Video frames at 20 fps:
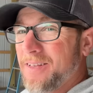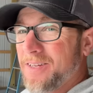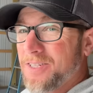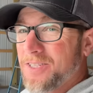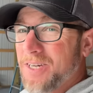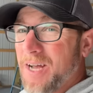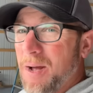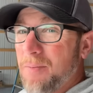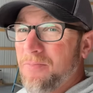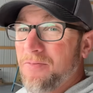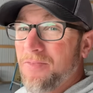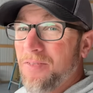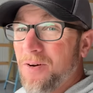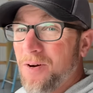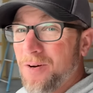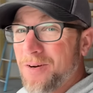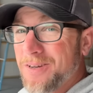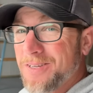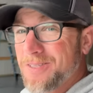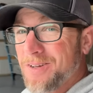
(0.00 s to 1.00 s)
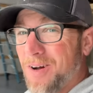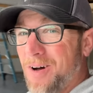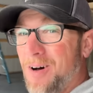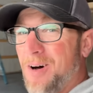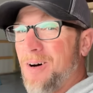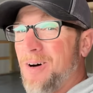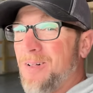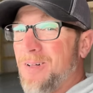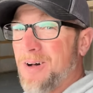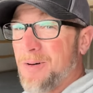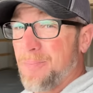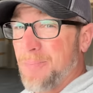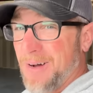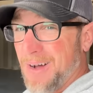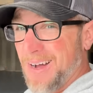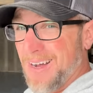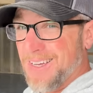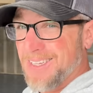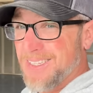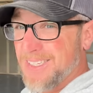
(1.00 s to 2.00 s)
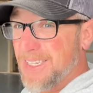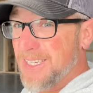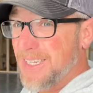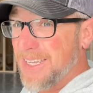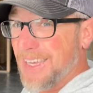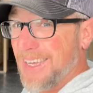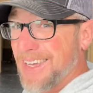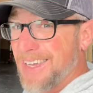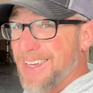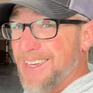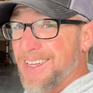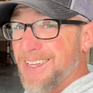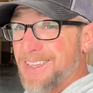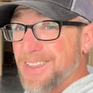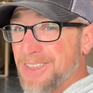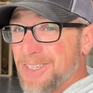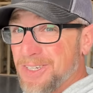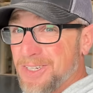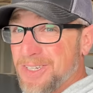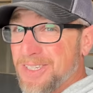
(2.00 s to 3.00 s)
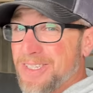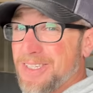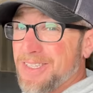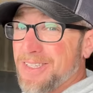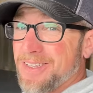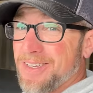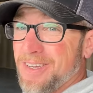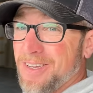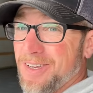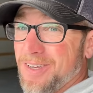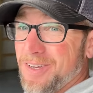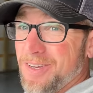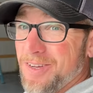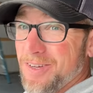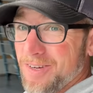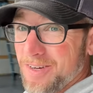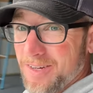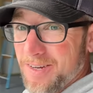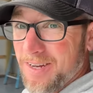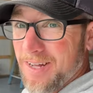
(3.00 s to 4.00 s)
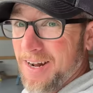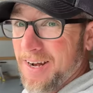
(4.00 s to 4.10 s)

The shop floor is all epoxied and it looks good.